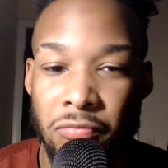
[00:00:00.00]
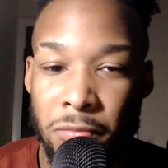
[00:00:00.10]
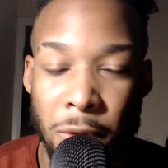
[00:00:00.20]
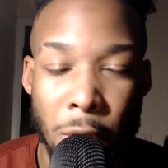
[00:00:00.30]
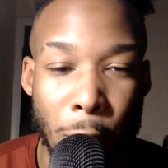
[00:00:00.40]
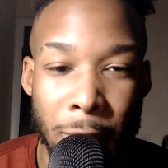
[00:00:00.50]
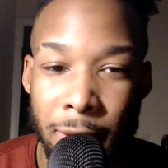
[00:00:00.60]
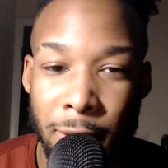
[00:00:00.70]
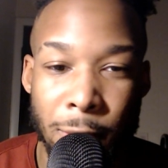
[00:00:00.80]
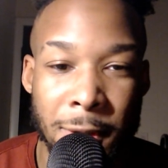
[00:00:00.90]
going
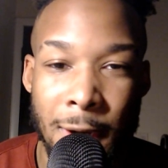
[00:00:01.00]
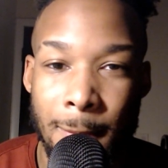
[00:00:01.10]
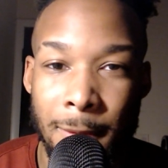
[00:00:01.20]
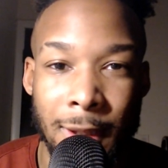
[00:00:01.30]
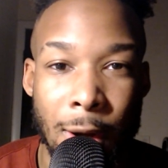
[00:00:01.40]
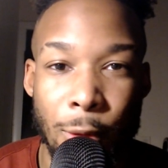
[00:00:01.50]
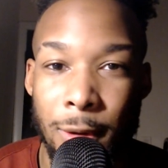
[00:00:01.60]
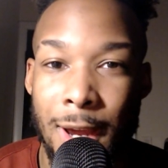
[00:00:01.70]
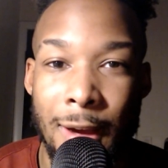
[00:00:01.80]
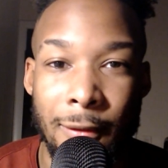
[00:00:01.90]
through something that
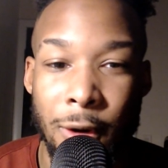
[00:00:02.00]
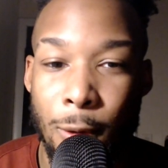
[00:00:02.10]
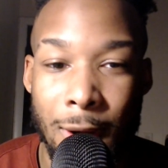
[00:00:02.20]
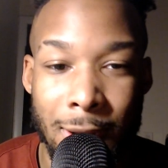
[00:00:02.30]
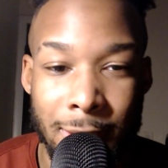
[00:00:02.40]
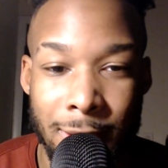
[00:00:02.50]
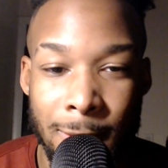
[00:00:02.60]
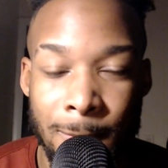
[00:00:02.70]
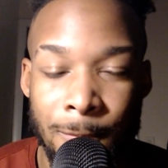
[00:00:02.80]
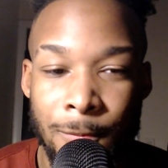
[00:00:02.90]
we have no idea?
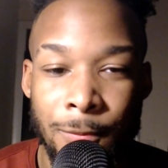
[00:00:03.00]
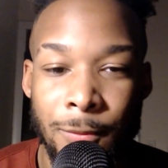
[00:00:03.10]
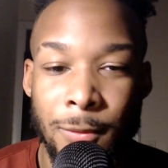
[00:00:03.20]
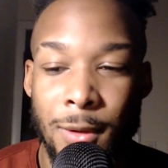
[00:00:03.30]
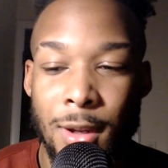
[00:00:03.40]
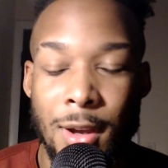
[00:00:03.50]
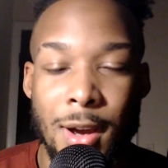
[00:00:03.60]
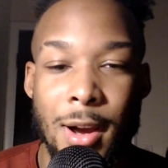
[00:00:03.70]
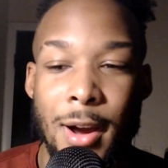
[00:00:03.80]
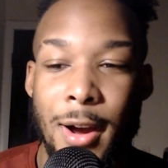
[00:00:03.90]

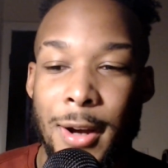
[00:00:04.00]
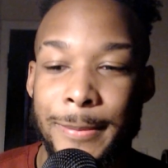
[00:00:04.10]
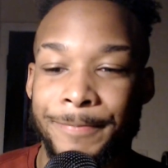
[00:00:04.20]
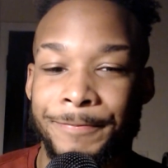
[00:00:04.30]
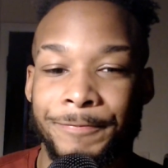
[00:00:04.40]
Honestly,